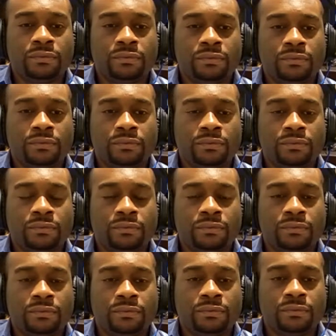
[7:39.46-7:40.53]

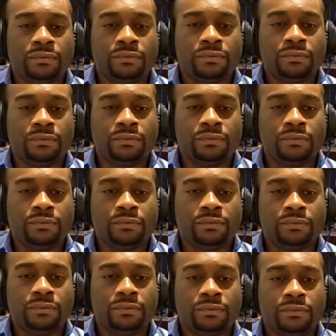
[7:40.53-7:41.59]

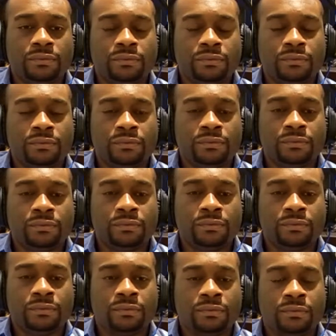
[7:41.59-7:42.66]

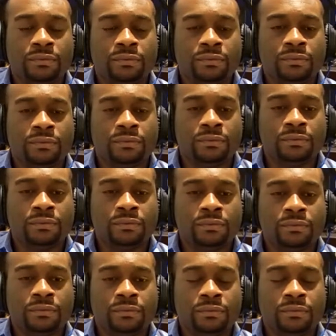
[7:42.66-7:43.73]

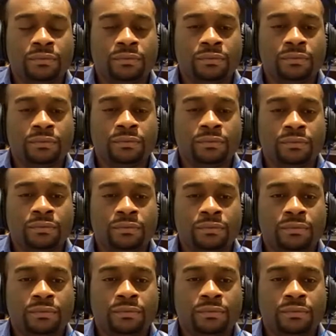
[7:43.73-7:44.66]
(not speaking)